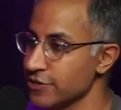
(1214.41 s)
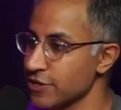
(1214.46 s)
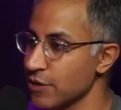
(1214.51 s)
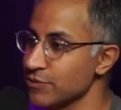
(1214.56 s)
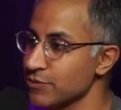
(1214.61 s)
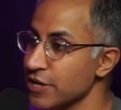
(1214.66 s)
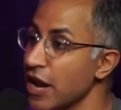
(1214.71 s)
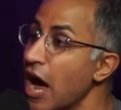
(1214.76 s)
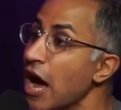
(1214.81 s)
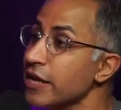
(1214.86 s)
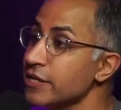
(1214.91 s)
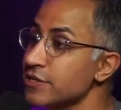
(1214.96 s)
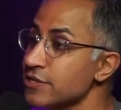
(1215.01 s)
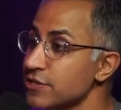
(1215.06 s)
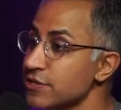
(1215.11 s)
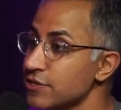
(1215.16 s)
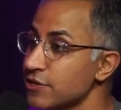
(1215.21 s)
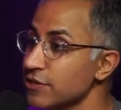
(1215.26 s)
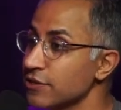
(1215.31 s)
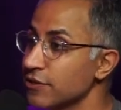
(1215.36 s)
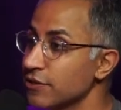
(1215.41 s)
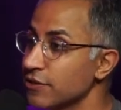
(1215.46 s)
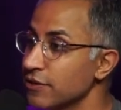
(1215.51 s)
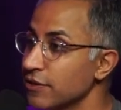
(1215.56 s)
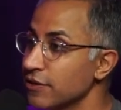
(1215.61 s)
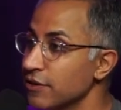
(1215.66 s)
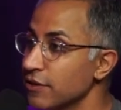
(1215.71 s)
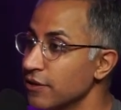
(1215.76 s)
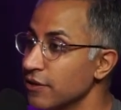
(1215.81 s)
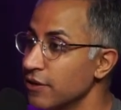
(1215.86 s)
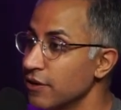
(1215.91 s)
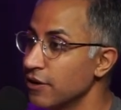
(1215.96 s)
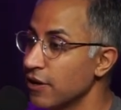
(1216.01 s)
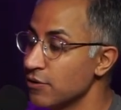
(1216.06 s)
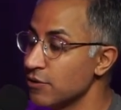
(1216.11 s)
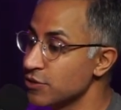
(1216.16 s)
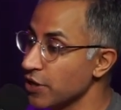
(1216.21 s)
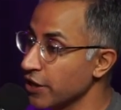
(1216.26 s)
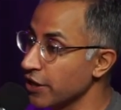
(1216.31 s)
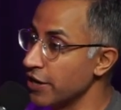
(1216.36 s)
I was nice. Ah.
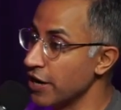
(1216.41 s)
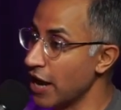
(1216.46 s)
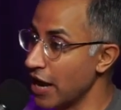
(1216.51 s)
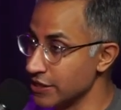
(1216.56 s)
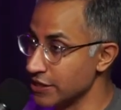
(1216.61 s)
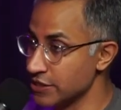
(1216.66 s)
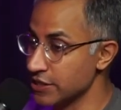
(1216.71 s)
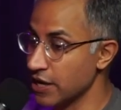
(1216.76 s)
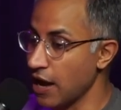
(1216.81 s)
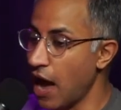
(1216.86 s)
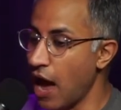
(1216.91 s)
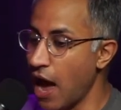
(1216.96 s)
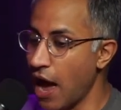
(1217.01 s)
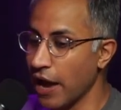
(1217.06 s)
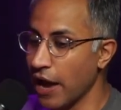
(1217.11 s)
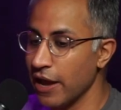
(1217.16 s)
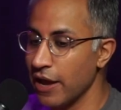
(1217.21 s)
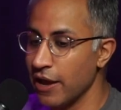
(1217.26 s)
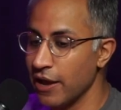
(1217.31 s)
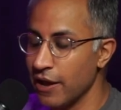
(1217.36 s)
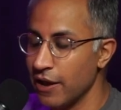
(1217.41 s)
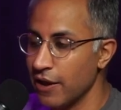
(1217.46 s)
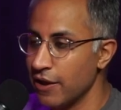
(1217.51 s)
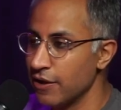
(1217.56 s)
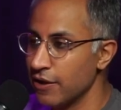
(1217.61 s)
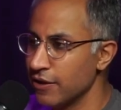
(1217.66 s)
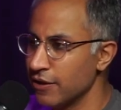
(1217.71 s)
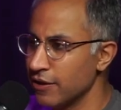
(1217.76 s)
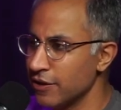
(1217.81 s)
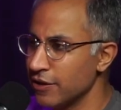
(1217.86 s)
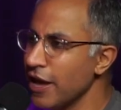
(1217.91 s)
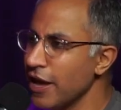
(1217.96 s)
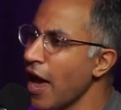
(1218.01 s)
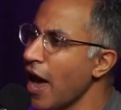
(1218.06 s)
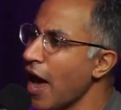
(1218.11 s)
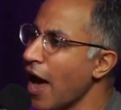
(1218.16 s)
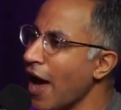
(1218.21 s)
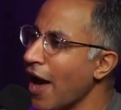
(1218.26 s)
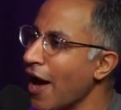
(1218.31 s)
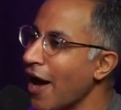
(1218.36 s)
I was like a nice guy. You were nice?
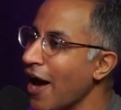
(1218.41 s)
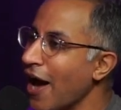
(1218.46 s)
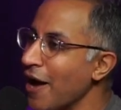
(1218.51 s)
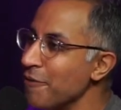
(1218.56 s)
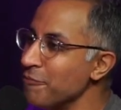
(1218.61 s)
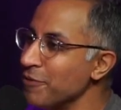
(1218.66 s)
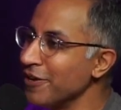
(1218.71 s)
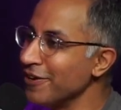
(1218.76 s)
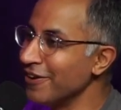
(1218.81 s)
Yeah. I mean,